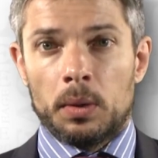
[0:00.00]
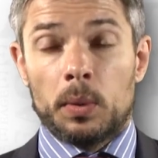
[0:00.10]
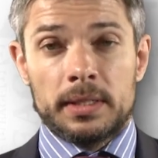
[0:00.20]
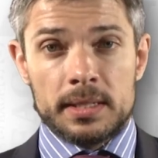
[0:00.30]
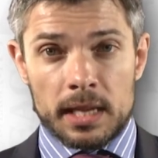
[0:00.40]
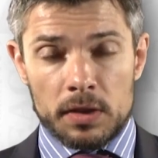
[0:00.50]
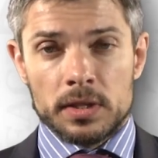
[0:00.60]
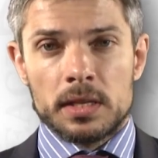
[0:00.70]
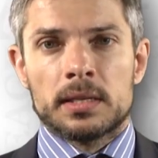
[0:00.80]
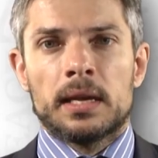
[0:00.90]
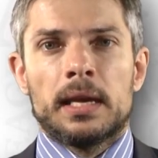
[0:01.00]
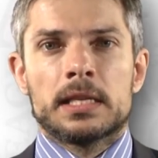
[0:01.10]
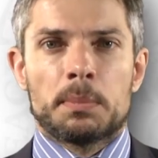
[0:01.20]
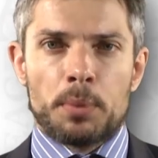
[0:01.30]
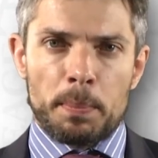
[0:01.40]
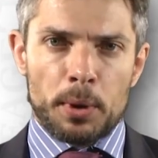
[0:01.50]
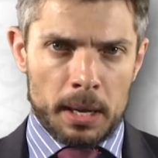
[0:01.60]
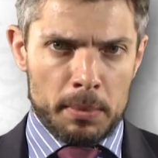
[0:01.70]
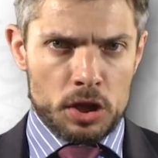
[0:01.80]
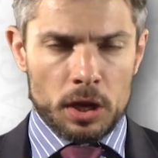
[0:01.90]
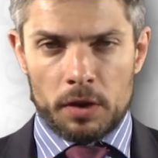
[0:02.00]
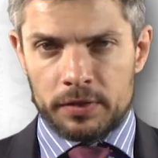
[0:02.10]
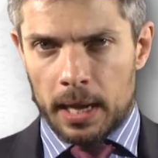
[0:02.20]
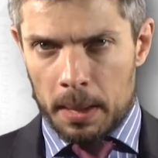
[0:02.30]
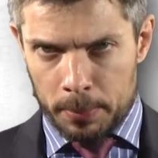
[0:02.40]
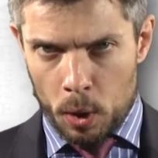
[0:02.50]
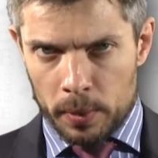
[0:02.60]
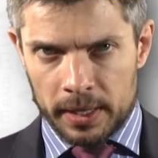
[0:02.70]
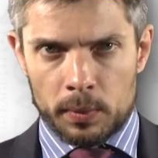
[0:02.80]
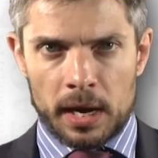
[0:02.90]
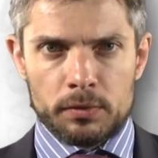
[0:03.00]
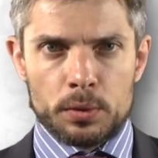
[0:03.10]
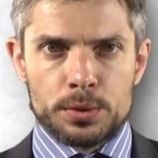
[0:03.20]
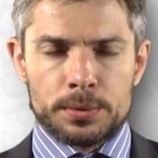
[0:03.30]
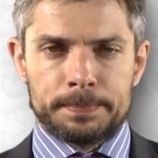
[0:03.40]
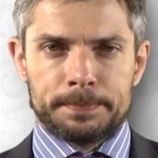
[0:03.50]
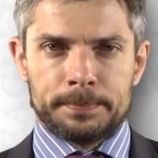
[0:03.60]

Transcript: What this gives us is a proper imaging of the upgoing arrivals.